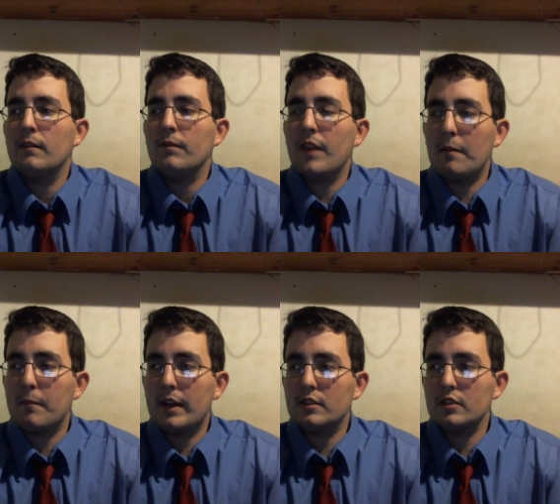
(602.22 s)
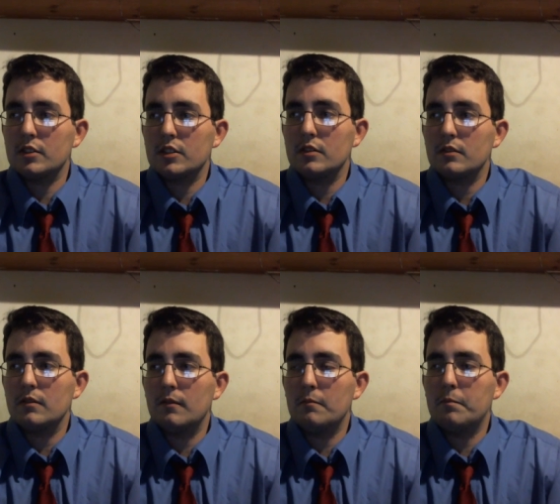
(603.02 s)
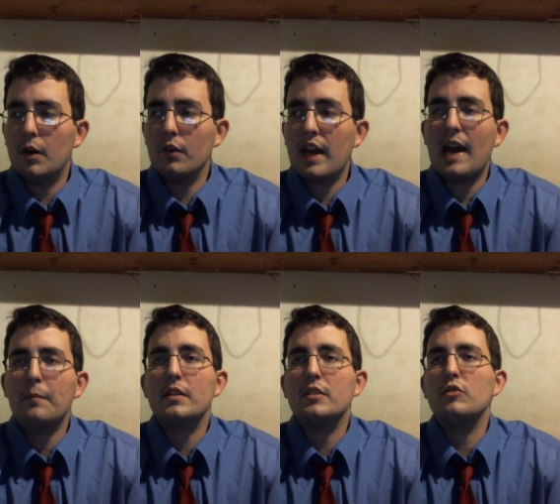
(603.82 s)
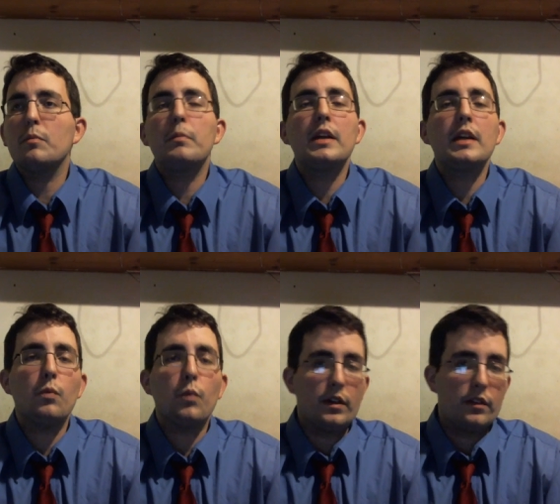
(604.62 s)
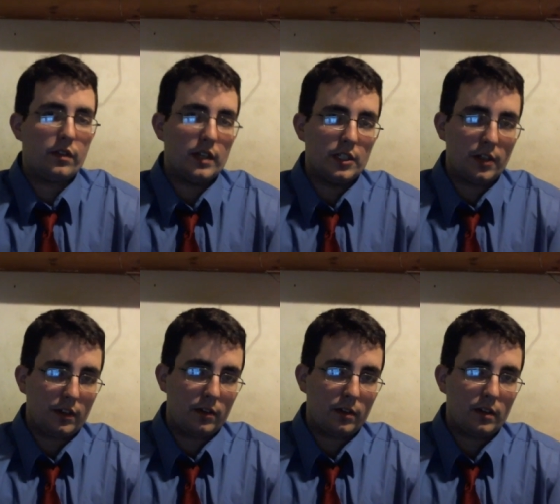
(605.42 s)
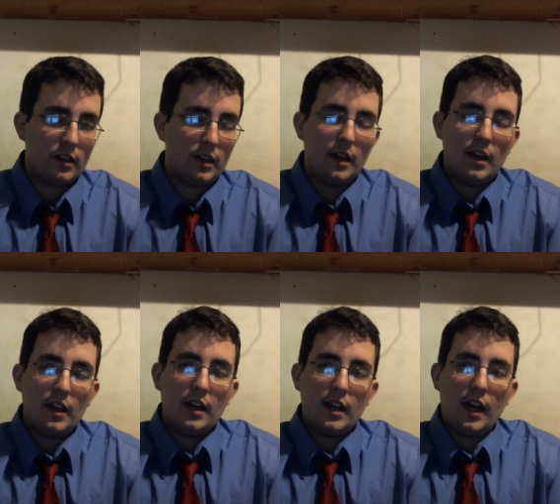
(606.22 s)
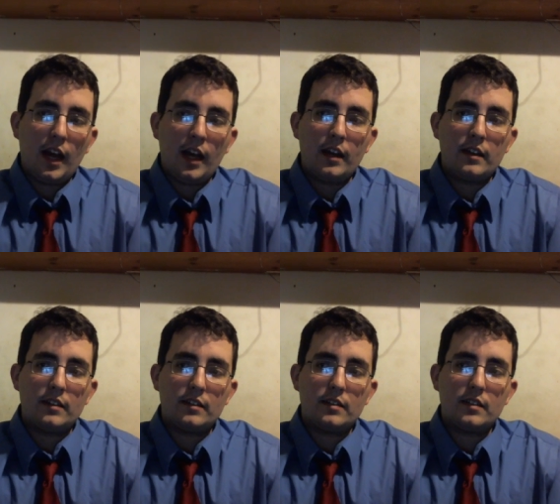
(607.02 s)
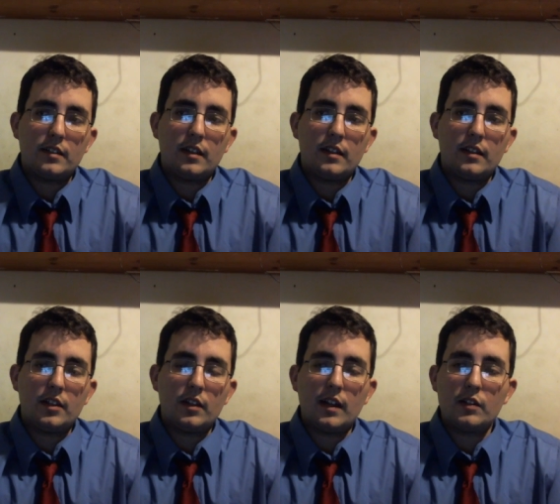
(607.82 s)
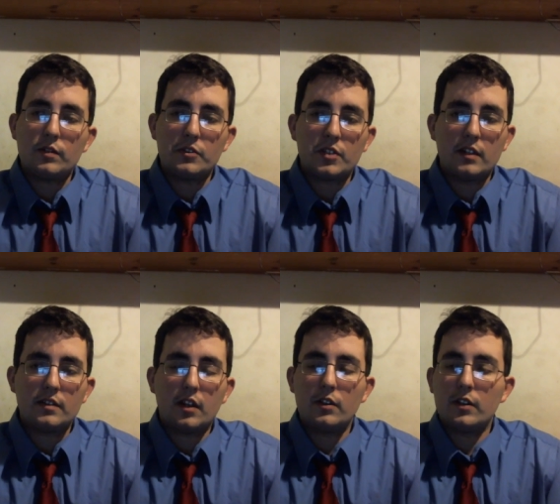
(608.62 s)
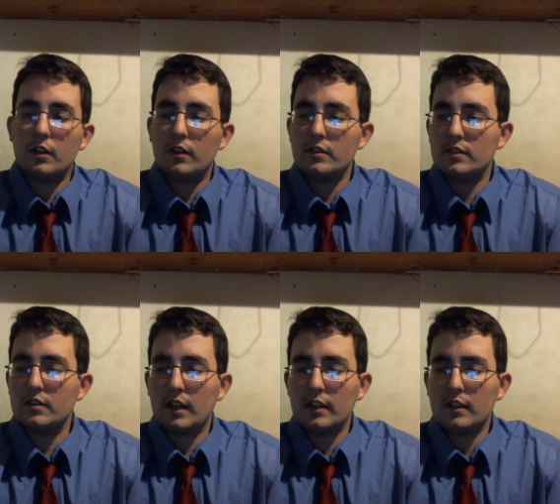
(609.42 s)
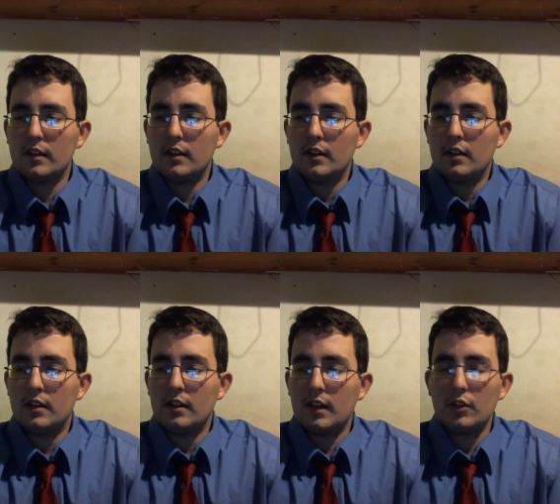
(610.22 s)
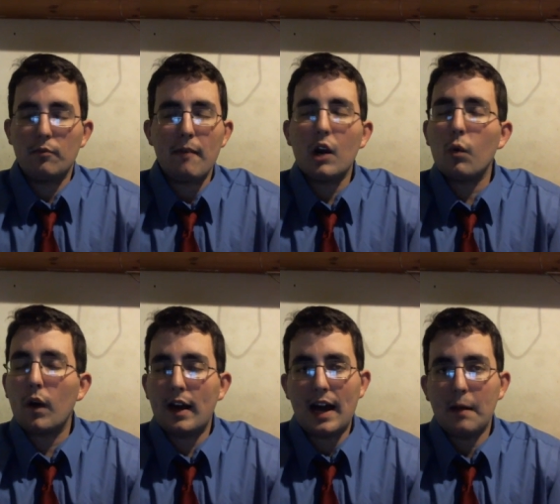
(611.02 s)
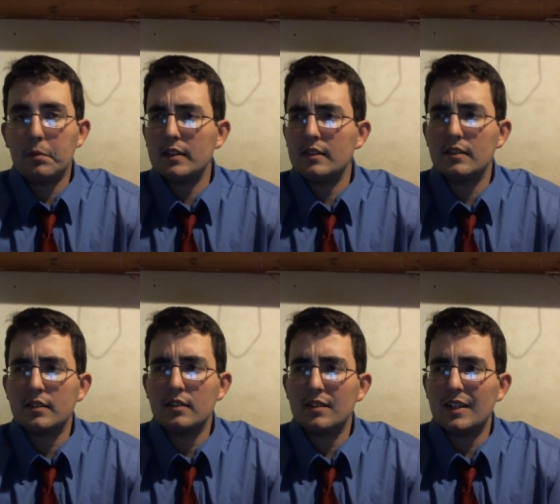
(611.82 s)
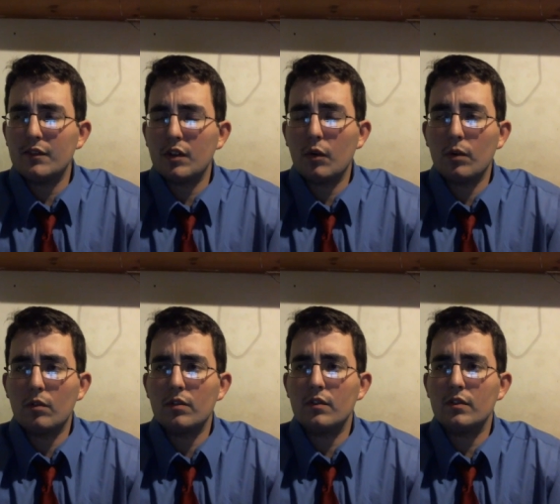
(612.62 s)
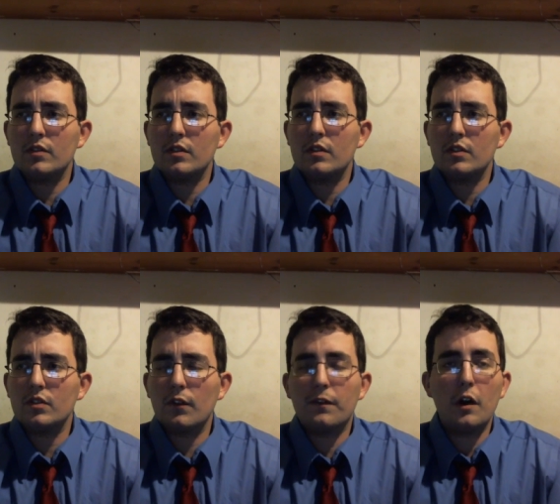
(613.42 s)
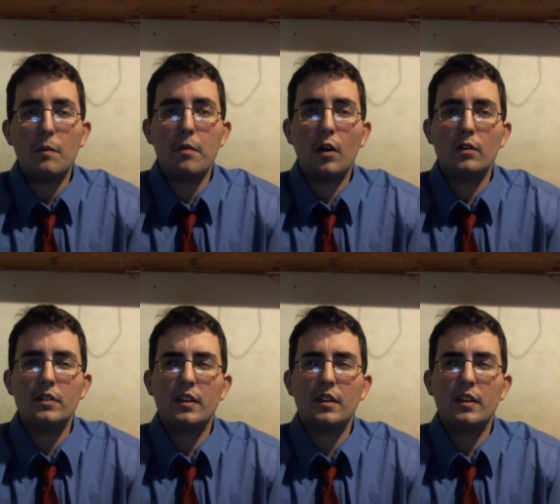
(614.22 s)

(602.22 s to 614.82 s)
that makes us both happy to be with each other. And, you know, that's what I was trying to tell her, you know, it's like, like no matter what happens, even though we're so far apart,